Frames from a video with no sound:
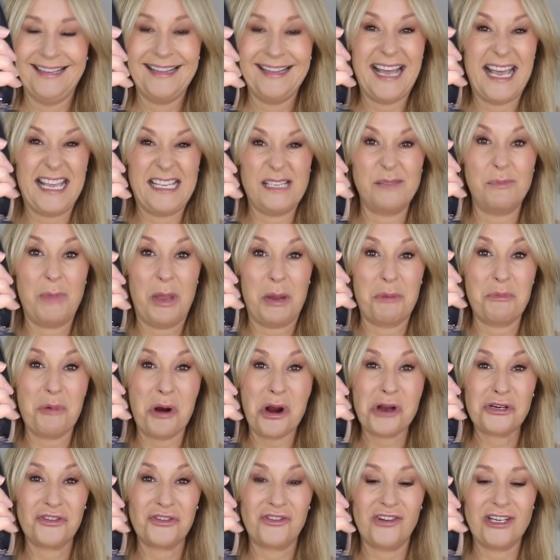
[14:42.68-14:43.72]
That is a big
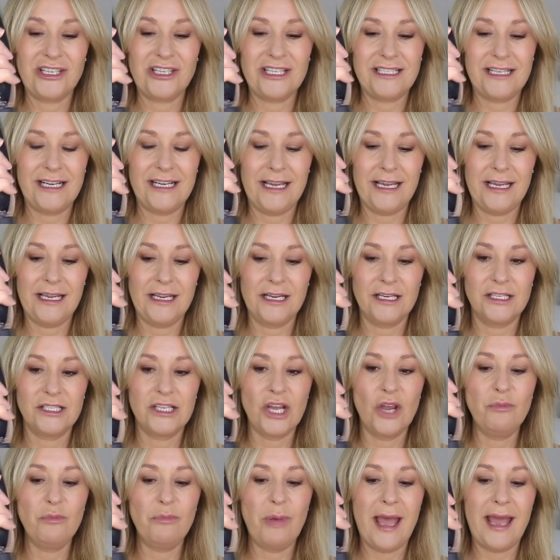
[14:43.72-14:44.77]
brush for it to take.
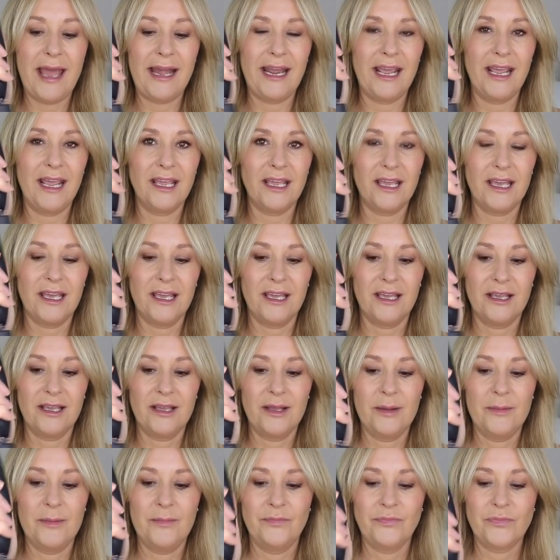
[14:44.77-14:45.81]
Don't panic.
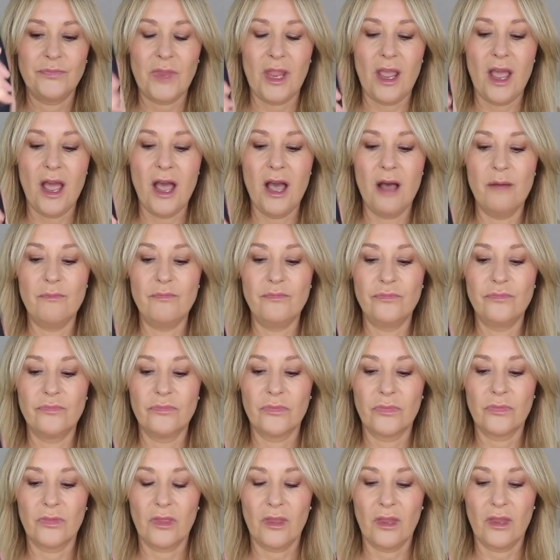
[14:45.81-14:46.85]

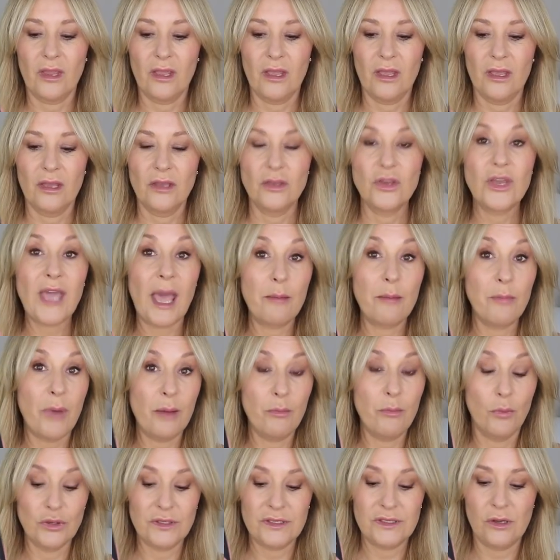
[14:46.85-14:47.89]
You can buy
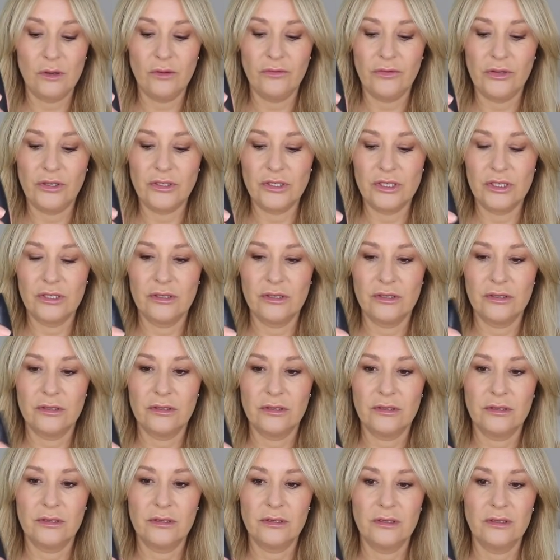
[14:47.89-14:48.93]
more solvent.
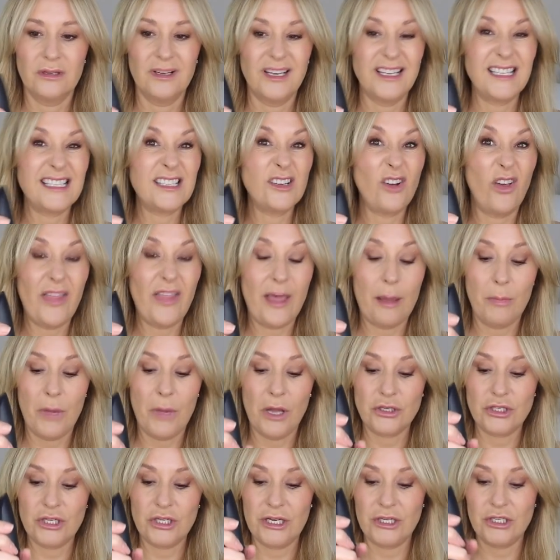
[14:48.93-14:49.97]
It's not that
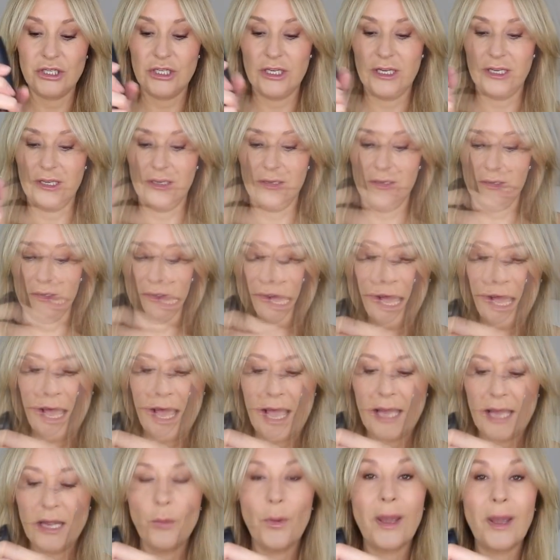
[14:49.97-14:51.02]
much, actually.
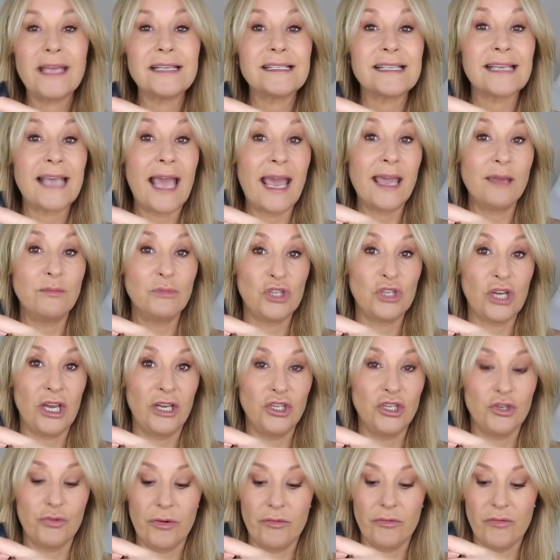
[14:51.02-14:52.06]
Anyway, it's a game
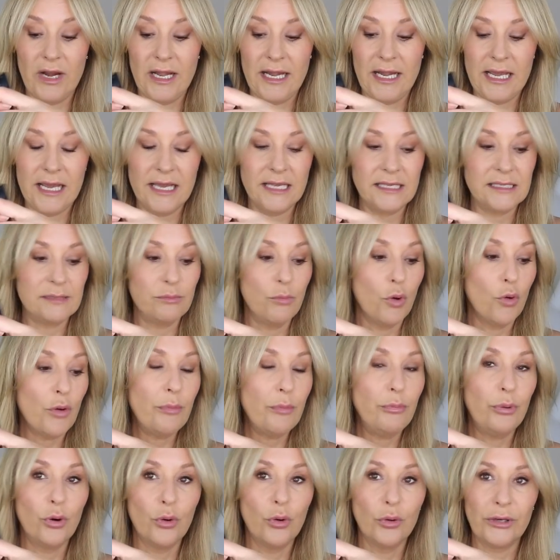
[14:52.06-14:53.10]
changer. It really is. More
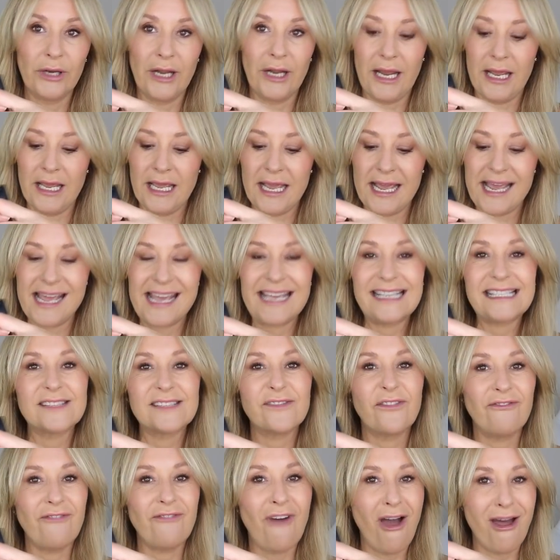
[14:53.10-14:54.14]
importantly, it's
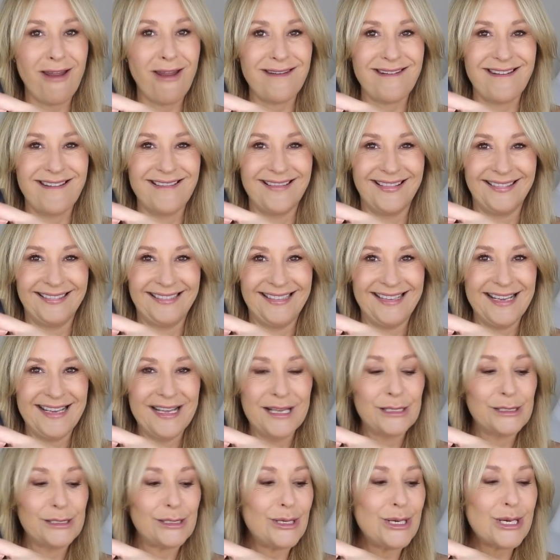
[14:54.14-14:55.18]
fun.
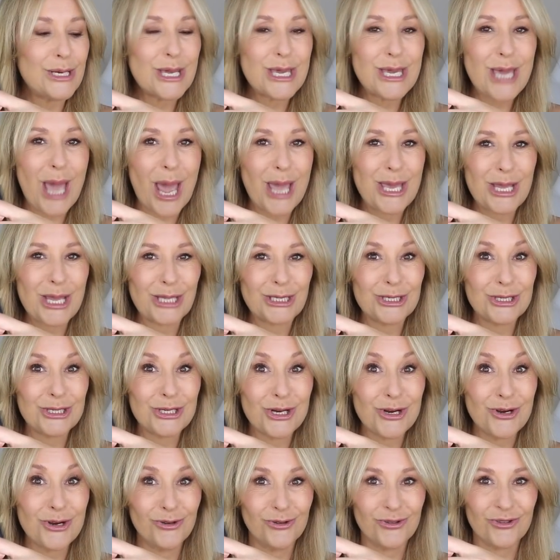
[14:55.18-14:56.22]
So you can get your
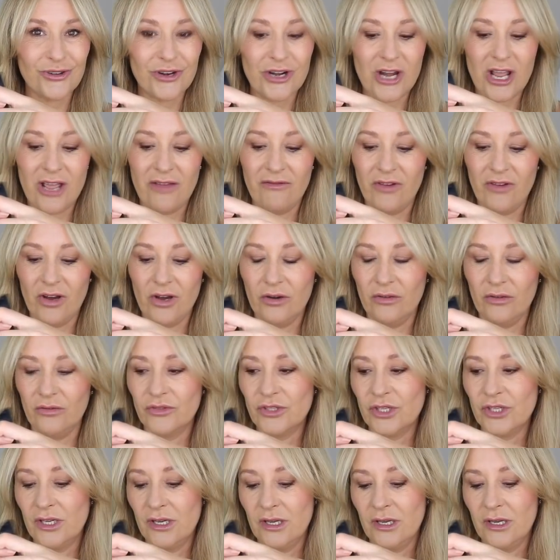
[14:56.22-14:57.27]
children involved.